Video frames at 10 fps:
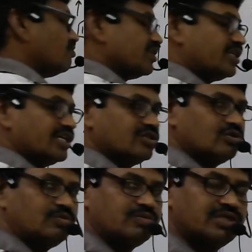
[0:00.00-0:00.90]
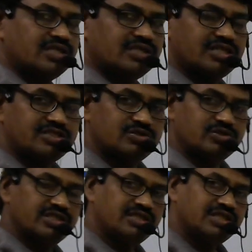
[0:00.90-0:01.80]
withdrawing group. There is no
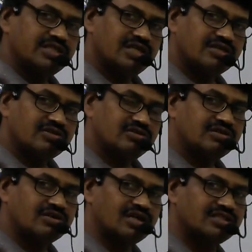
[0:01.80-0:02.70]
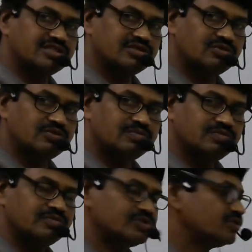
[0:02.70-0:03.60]
any electron releasing group.
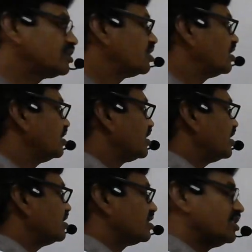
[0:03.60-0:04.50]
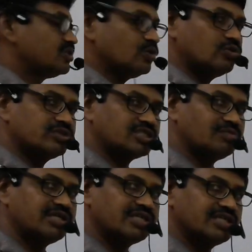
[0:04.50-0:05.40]
So that it has its own
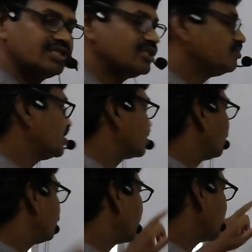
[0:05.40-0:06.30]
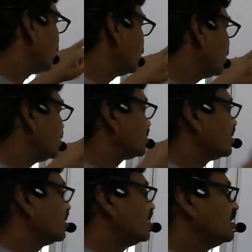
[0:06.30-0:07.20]
stability. But compared to this,
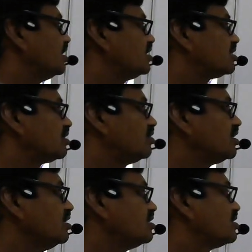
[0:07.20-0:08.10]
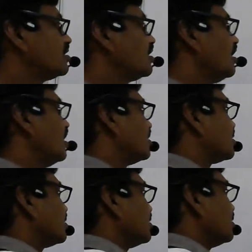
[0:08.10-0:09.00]
its stability is
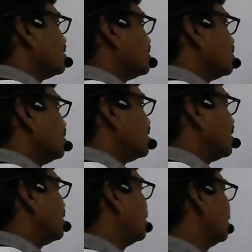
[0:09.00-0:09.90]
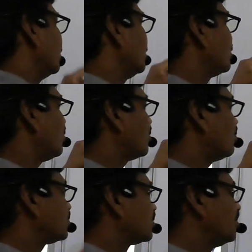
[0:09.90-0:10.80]
less. So that this is the order of
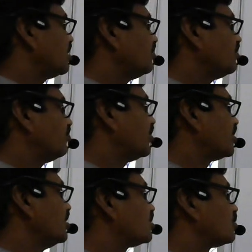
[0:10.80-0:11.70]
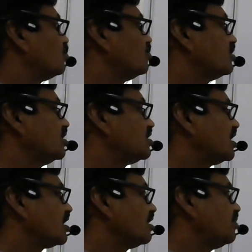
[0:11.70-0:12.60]
stability for these two. This is
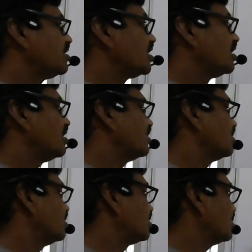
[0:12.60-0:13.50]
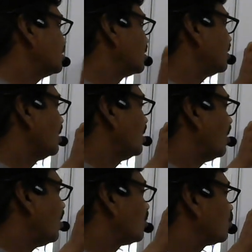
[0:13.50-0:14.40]
directly benzyl. This is
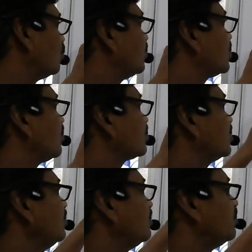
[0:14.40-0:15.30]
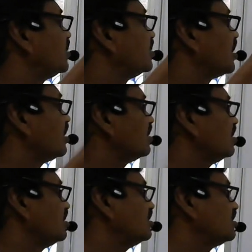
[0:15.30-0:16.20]
orthomethoxy benzyl.
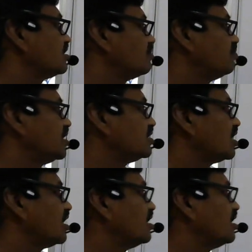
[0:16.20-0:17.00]
This is benzyl.